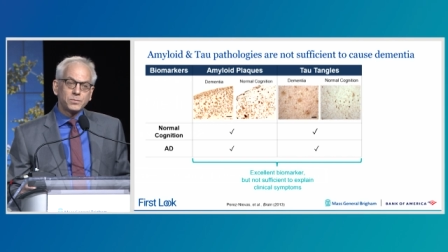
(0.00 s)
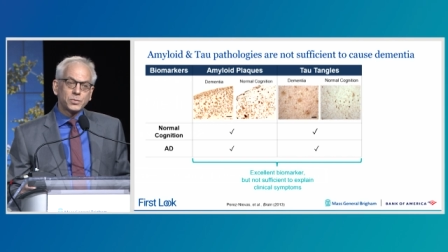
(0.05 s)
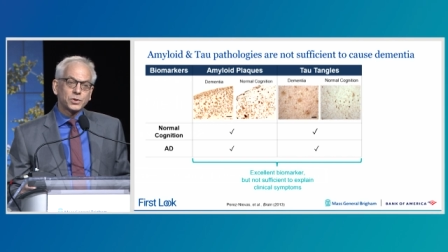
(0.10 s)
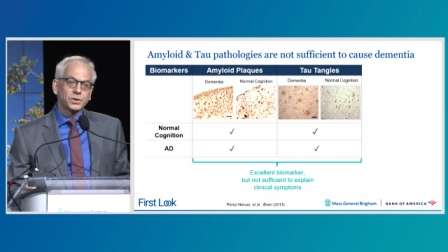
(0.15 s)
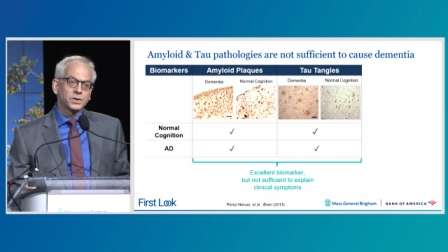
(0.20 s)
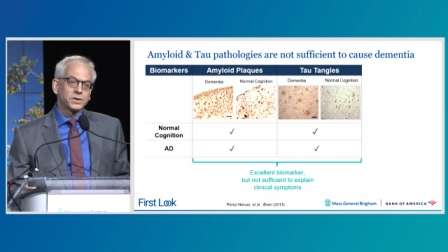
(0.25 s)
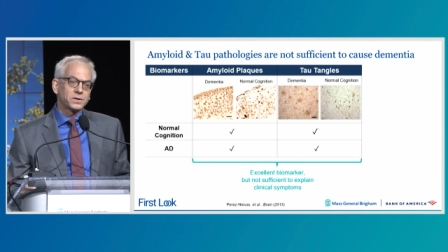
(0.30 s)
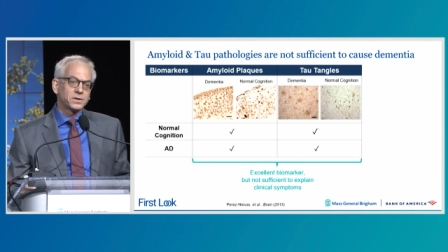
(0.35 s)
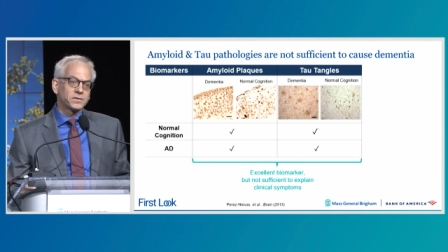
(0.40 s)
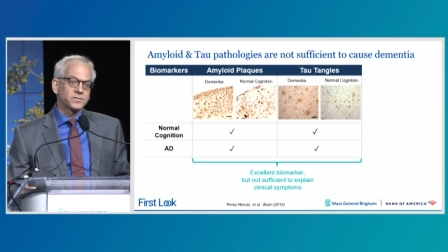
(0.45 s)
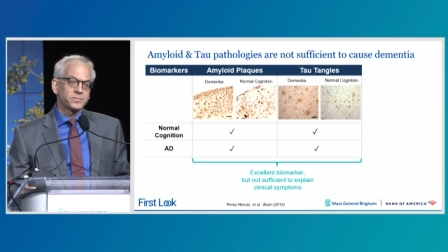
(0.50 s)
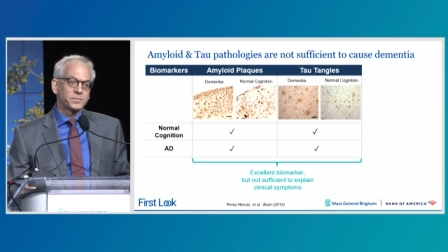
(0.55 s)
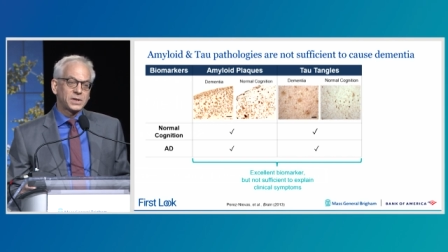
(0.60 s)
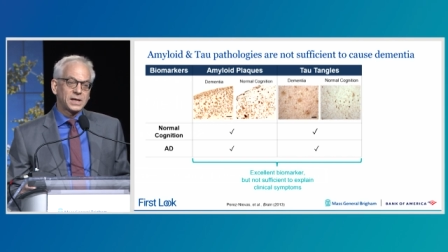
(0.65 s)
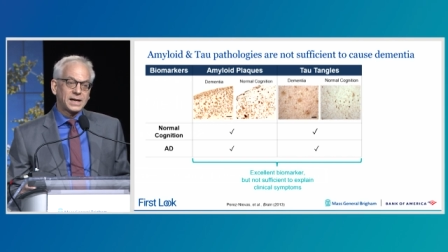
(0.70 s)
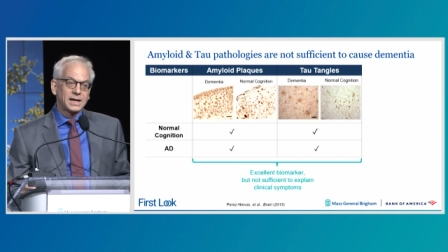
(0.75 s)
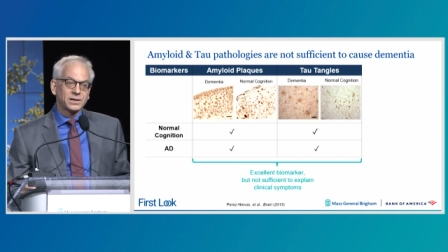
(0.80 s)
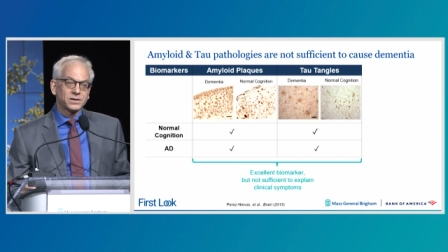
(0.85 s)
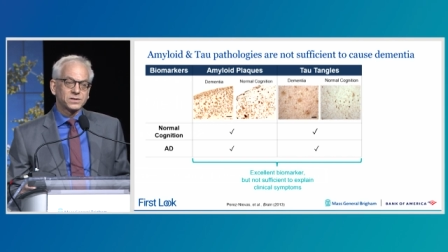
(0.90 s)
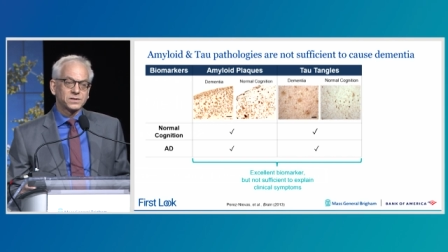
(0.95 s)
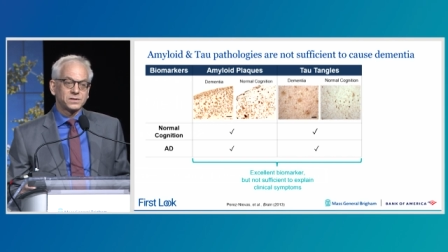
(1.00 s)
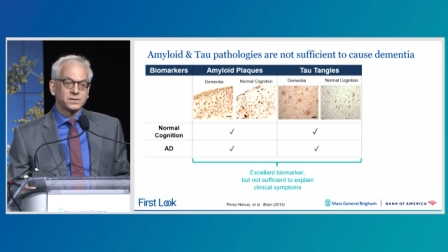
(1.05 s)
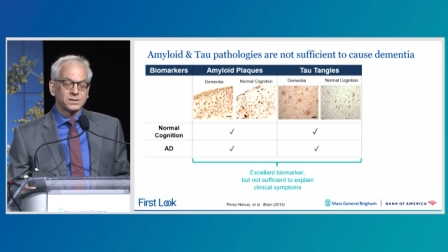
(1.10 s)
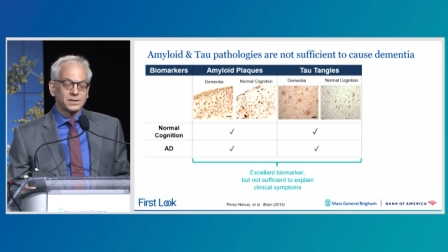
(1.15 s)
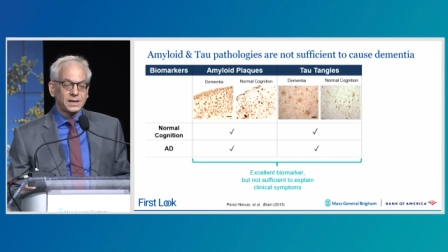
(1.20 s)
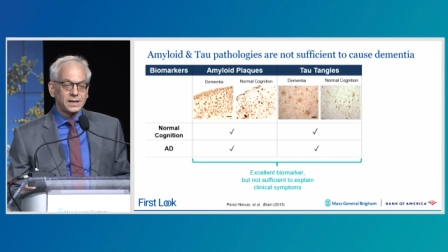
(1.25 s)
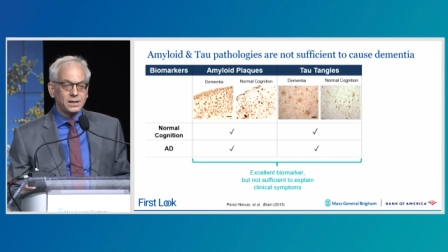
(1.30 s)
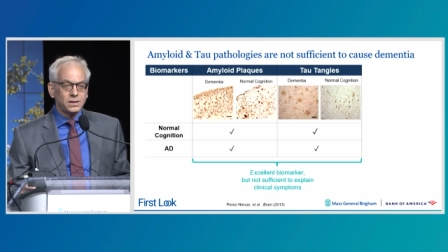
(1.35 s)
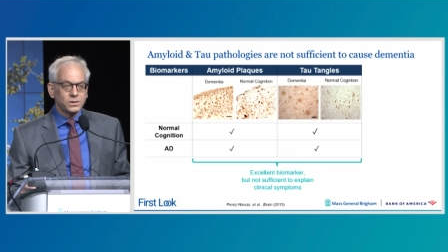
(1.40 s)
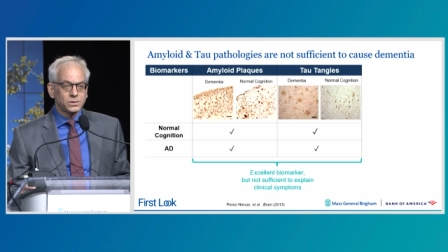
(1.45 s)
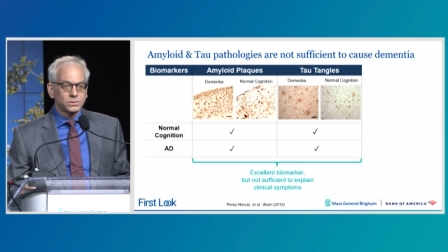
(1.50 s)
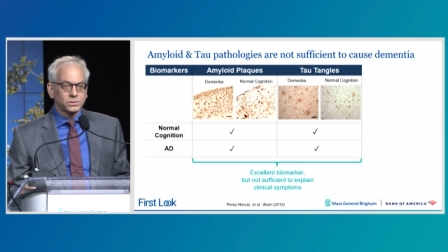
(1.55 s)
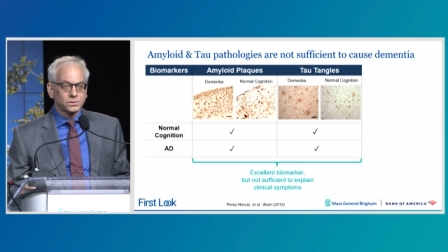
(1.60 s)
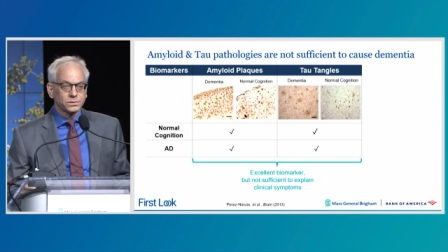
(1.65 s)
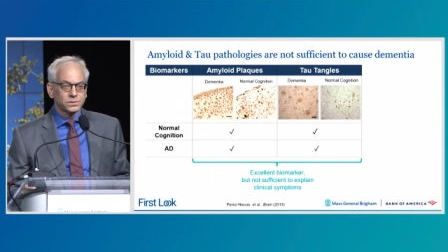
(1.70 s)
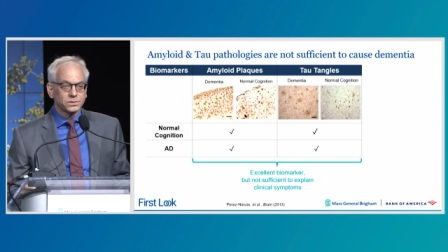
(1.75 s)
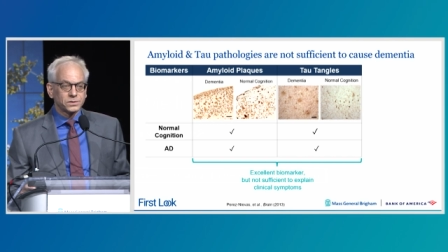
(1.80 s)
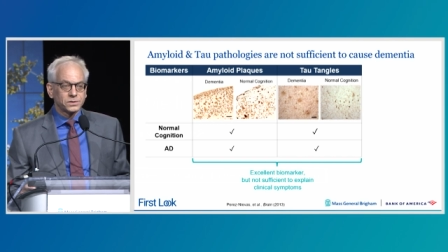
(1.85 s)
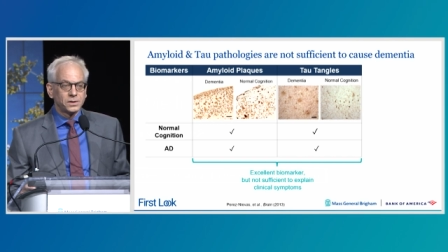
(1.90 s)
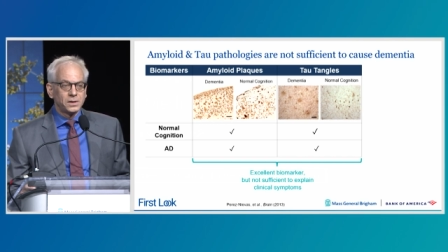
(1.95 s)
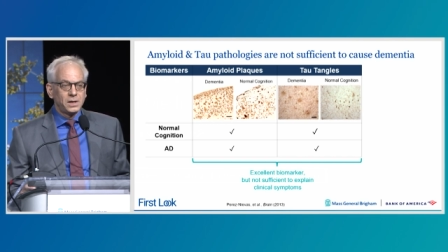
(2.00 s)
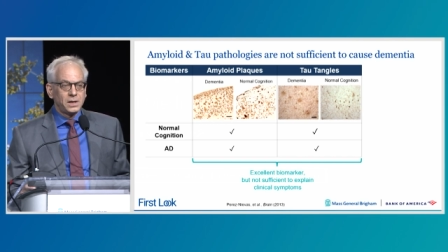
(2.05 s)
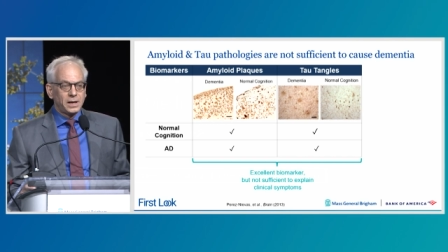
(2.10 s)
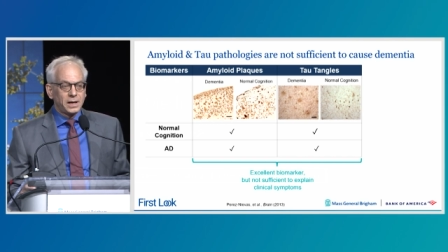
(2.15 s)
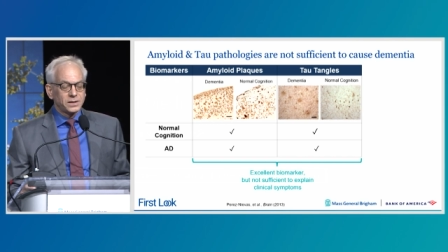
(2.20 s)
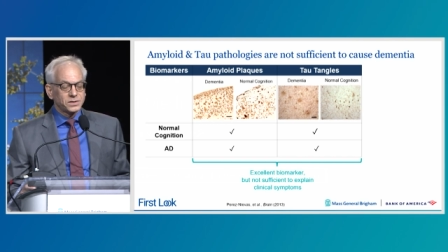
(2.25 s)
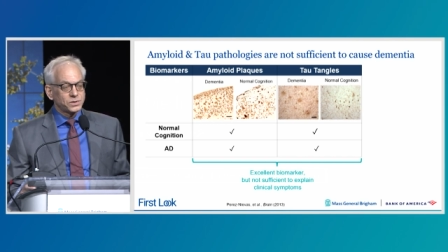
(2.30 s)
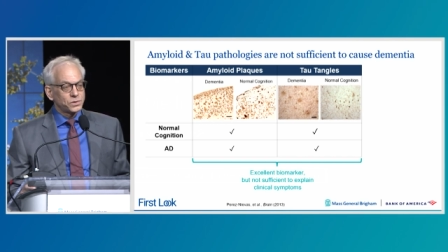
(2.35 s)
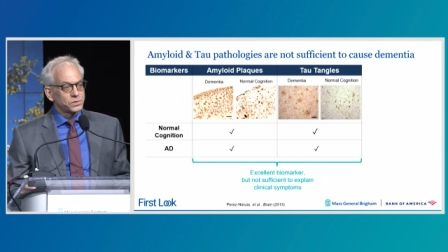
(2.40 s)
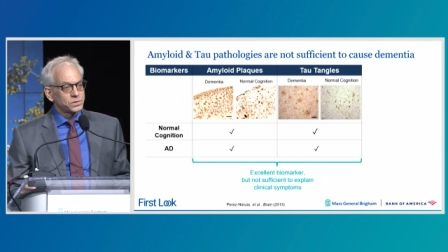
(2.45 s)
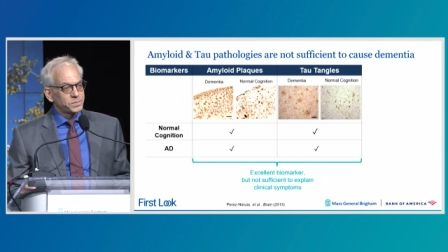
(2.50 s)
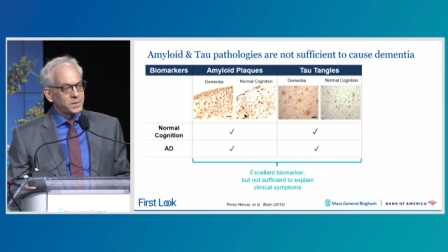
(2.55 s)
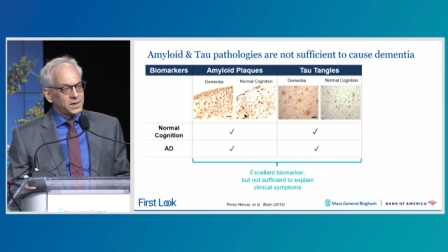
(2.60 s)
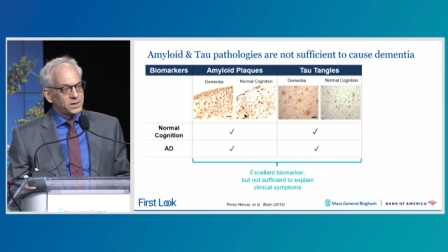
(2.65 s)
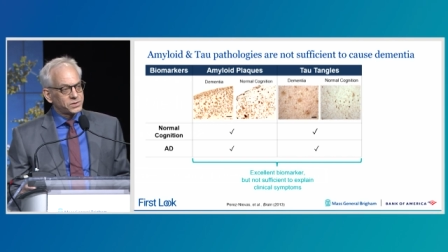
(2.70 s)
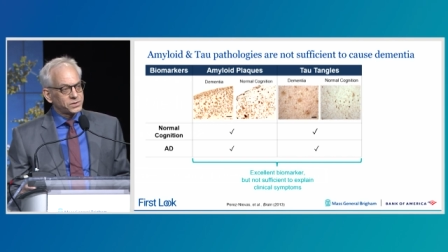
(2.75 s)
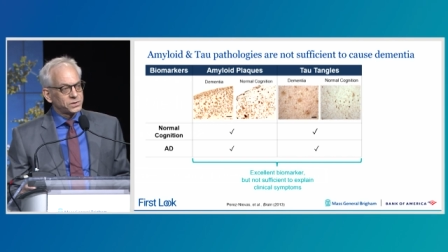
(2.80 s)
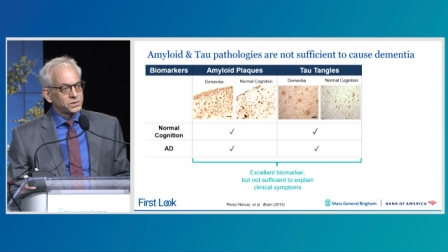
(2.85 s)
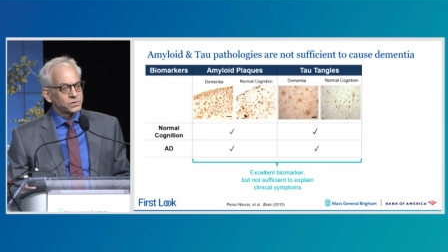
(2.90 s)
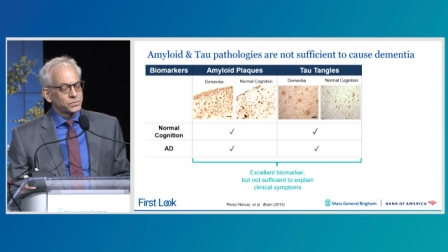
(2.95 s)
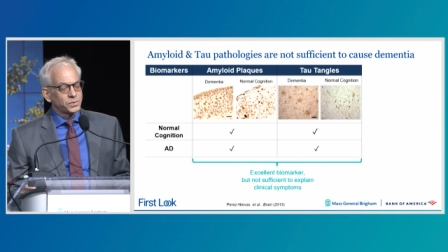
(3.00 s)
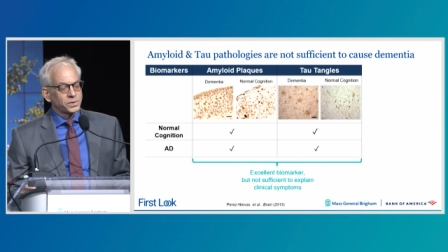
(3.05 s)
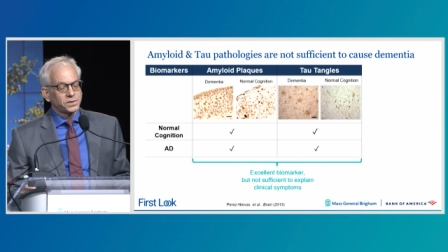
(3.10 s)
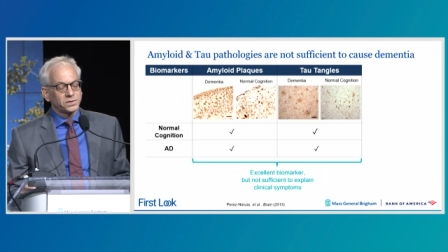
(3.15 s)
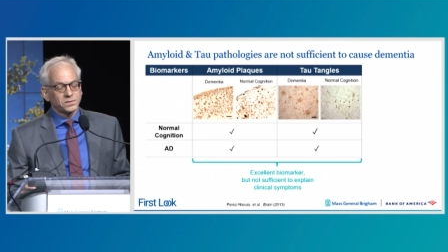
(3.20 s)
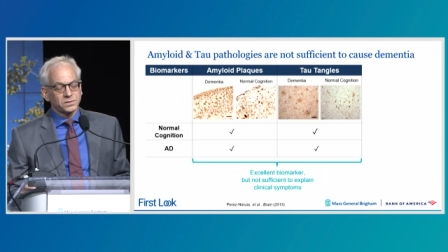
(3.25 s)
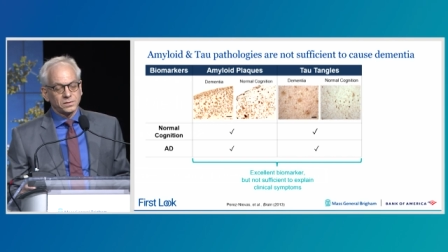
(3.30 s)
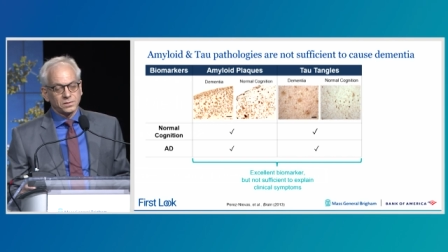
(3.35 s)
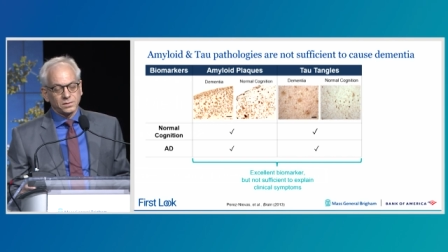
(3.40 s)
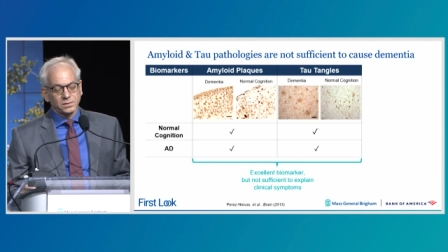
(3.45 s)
burden of plaques and tangles as those patients with